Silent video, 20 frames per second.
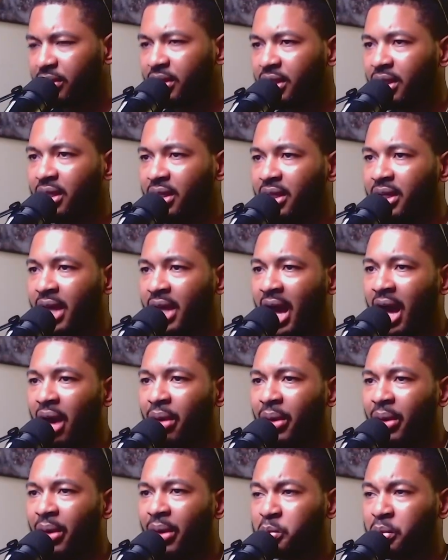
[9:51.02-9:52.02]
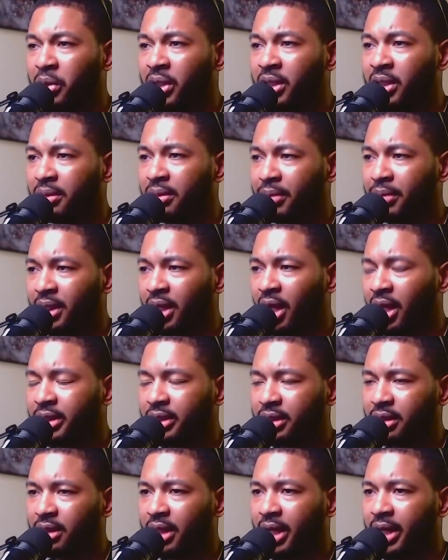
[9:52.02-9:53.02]
and how I was playing the
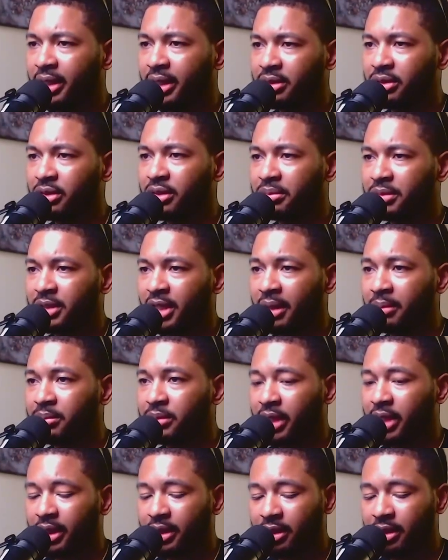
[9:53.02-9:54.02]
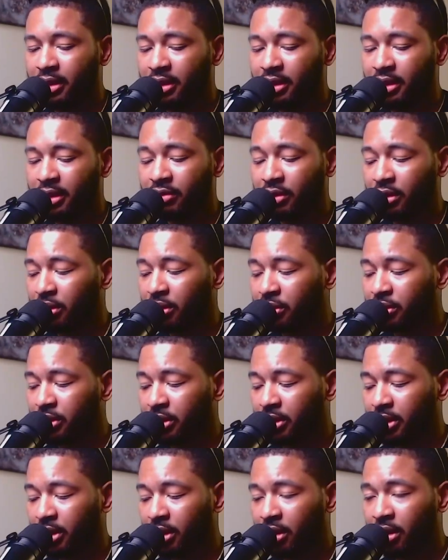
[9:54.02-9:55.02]
melodic lines. Sometimes I didn't even go to
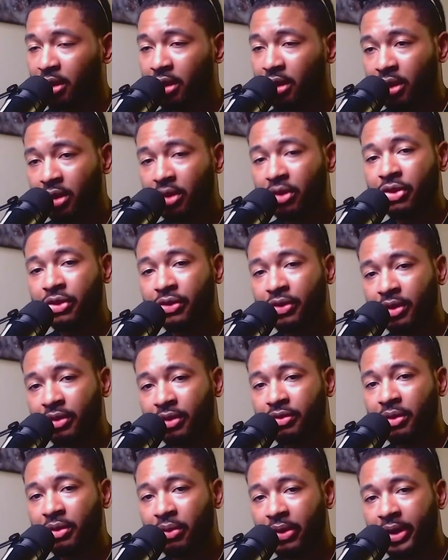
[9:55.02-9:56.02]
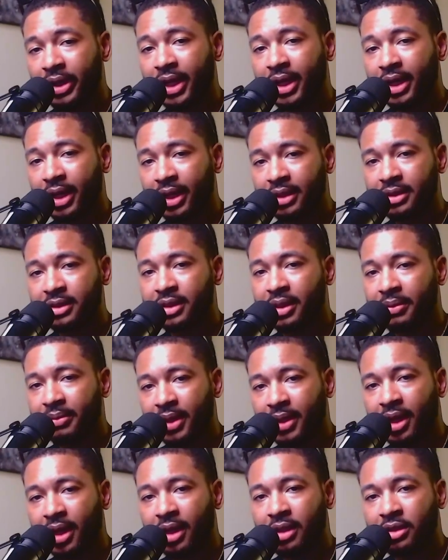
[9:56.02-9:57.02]
the 3 of the 1. I kind of skipped
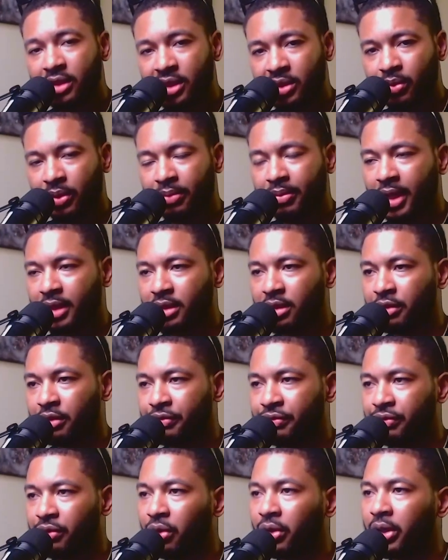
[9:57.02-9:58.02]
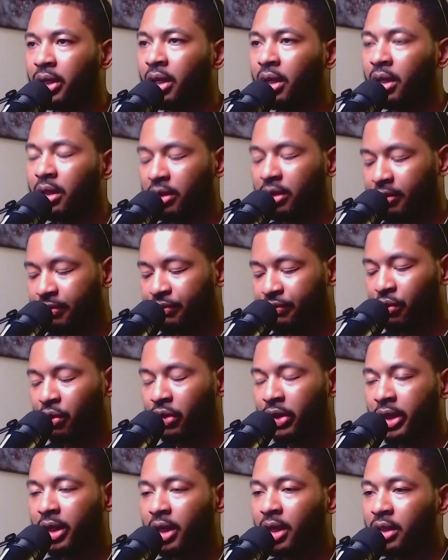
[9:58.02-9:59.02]
that and just went back to the
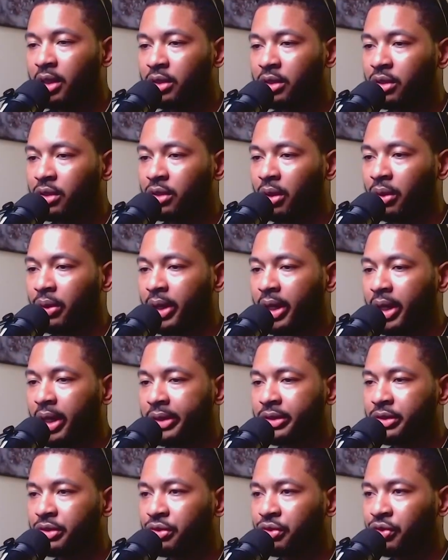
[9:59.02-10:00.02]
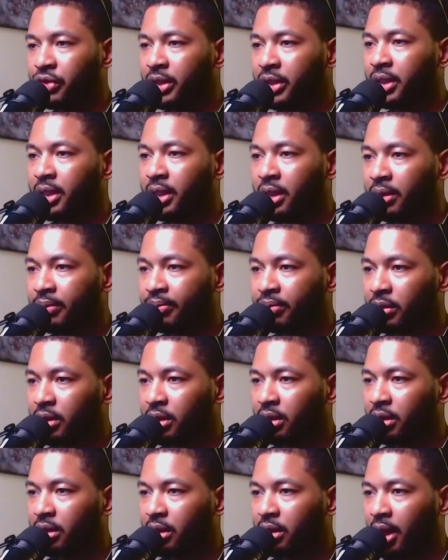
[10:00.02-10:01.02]
4. So it's really
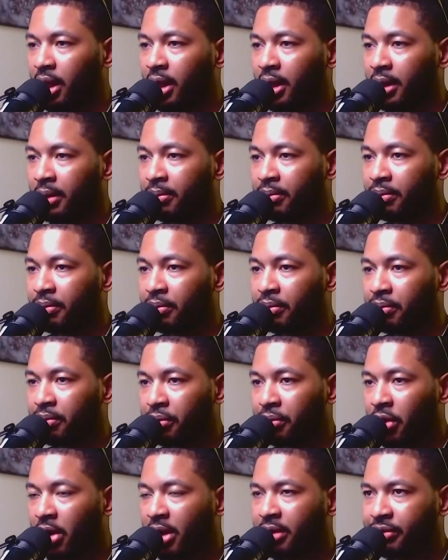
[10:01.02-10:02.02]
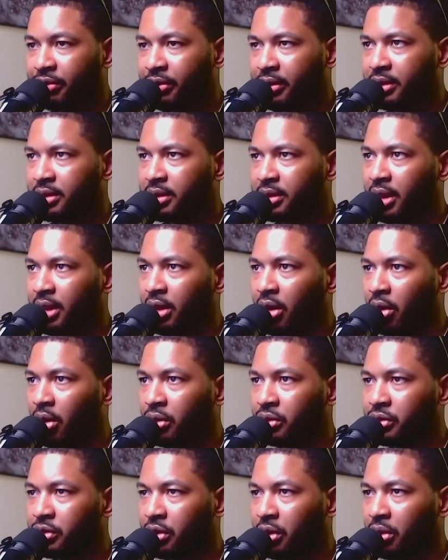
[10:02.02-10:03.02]
preference, and
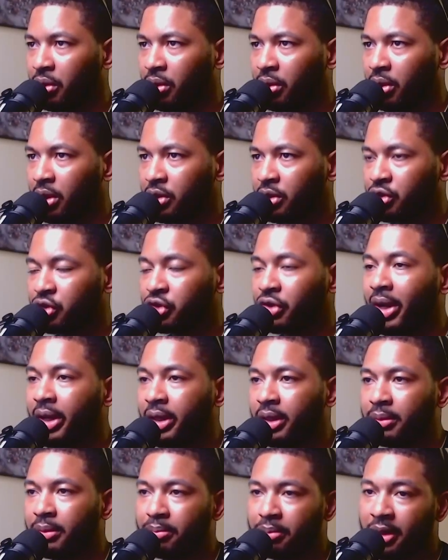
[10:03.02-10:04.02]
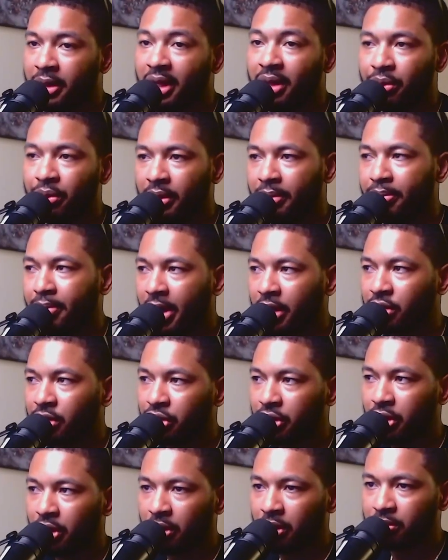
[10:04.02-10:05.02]
also try to play with a metronome